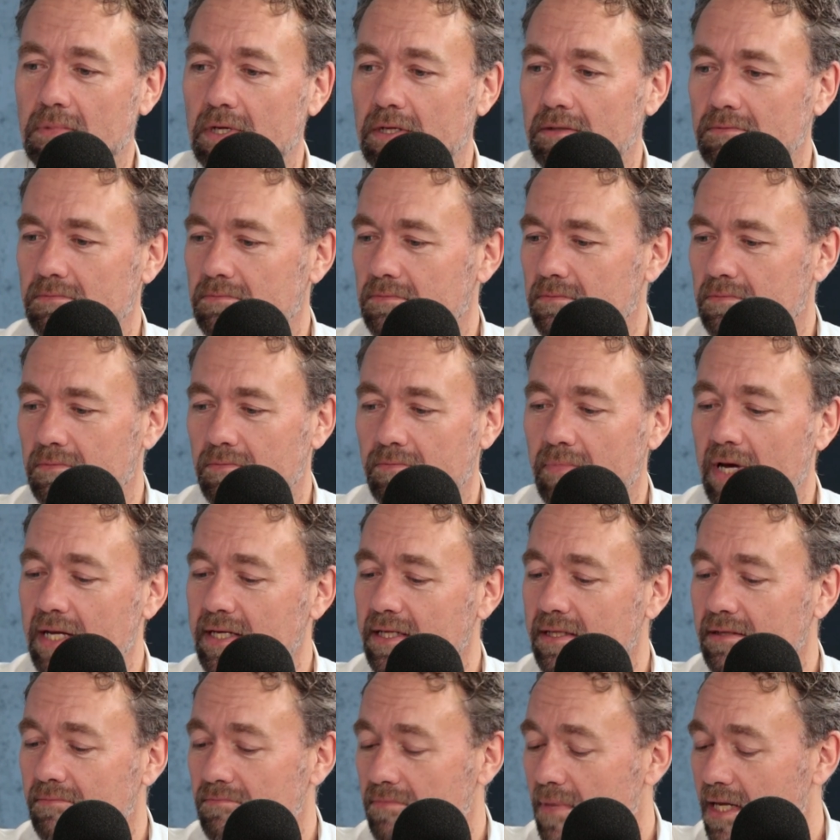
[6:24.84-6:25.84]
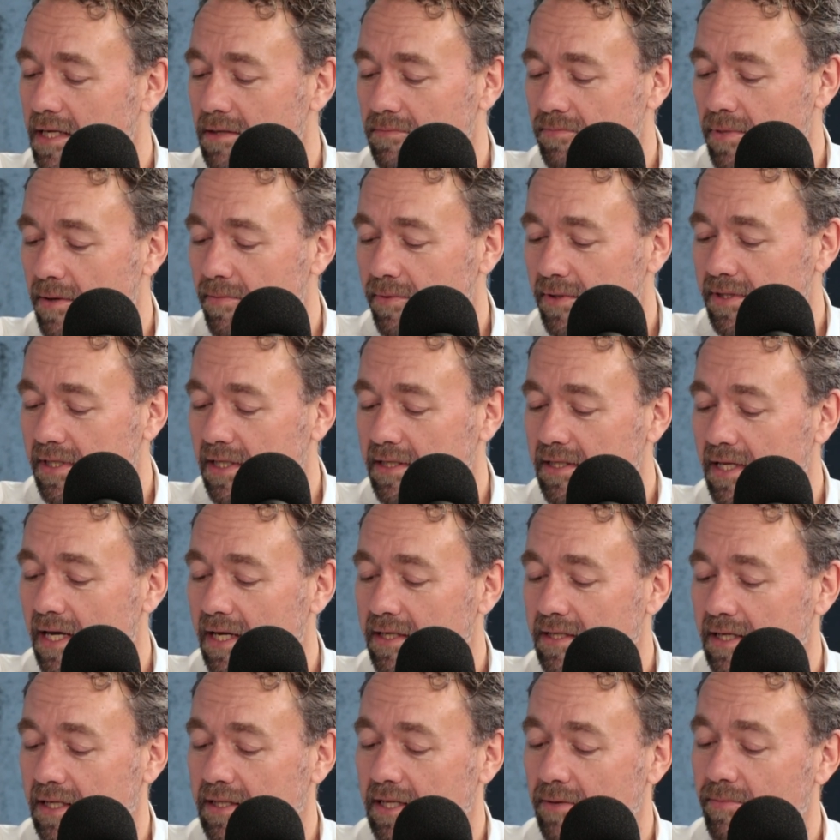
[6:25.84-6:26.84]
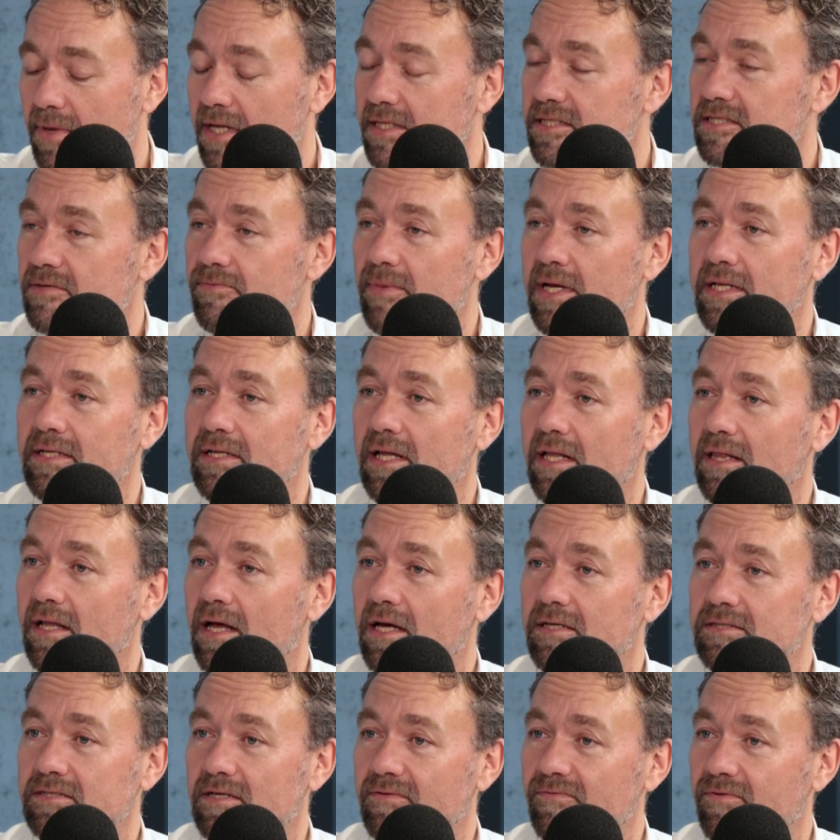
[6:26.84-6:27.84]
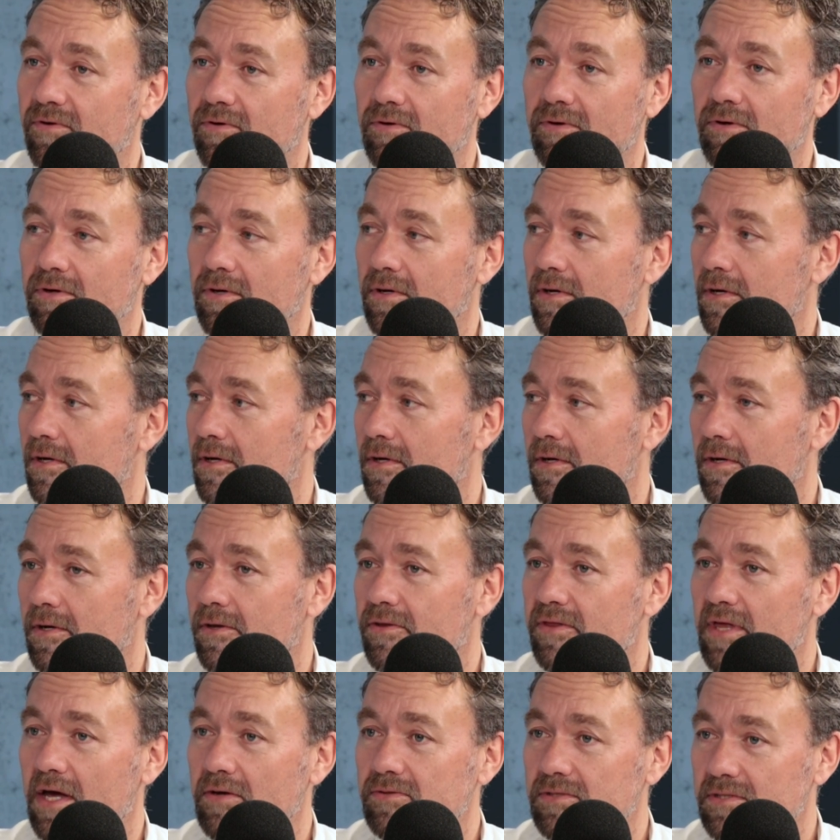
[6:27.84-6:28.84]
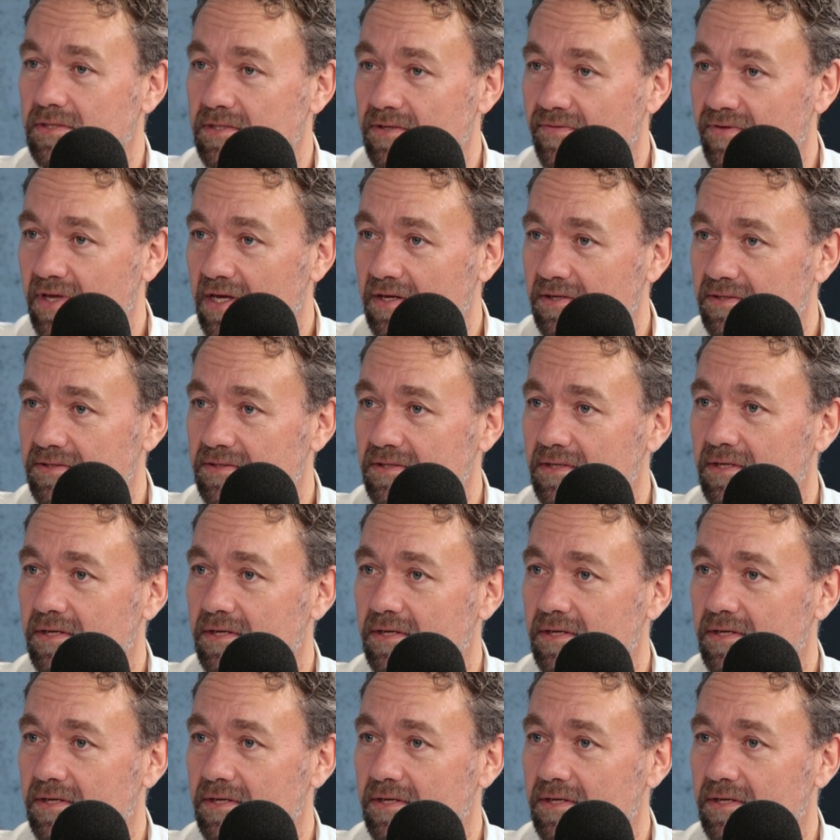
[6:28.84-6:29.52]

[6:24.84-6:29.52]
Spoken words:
And many people did that, and they made cement that lasted for thousands of years.